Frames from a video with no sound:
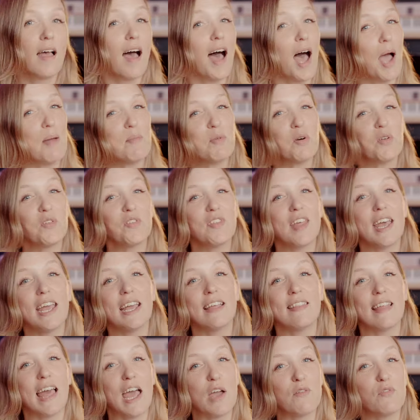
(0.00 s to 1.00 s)
I'm not
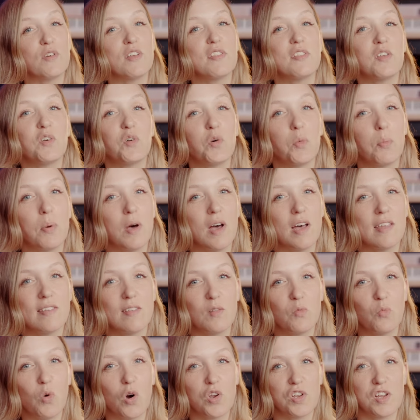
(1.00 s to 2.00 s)
saying that every single
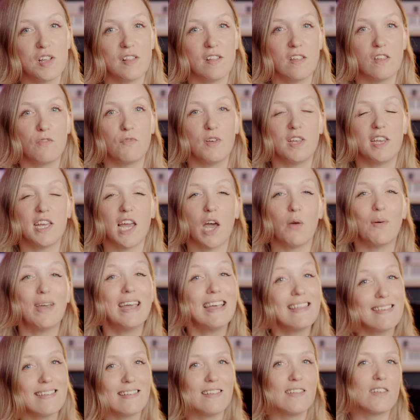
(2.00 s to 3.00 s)
person watching this video
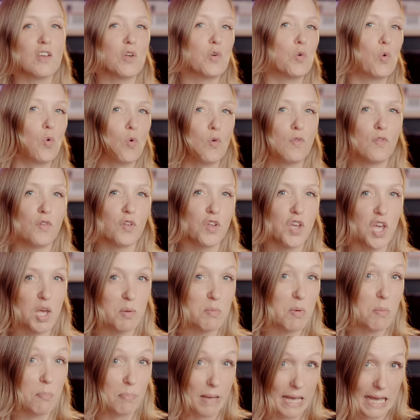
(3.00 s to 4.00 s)
isn't an awful
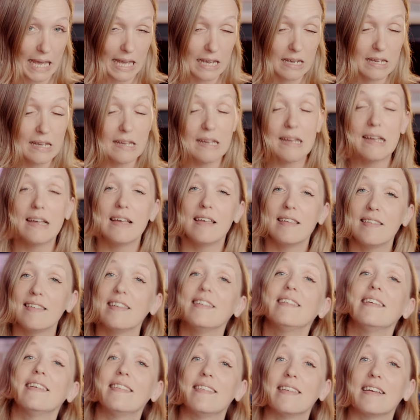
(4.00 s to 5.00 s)
human being.
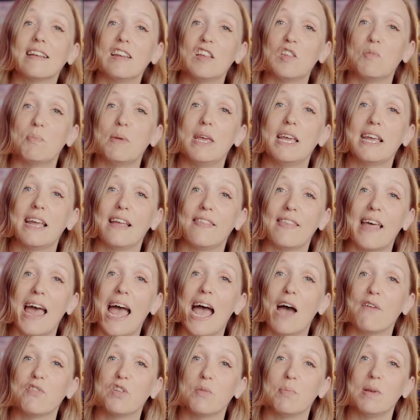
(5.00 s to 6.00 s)
Statistically speaking, there
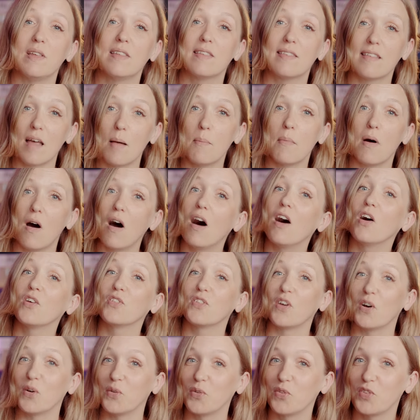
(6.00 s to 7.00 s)
have to be some
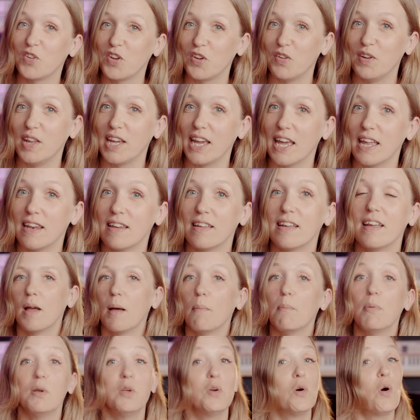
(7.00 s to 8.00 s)
assholes tuning in.
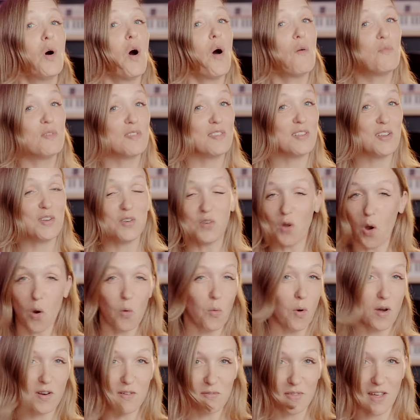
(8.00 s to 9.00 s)
But you're obviously
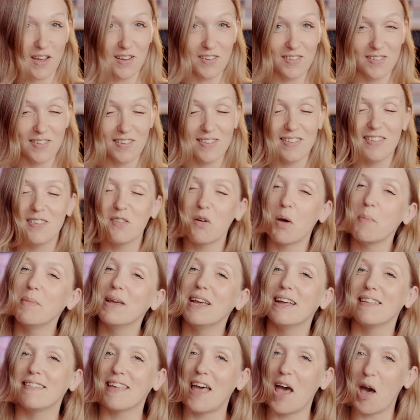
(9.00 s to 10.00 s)
not one of those, so I'm
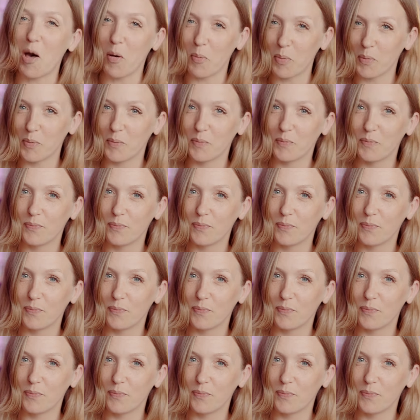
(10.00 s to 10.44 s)
here to help.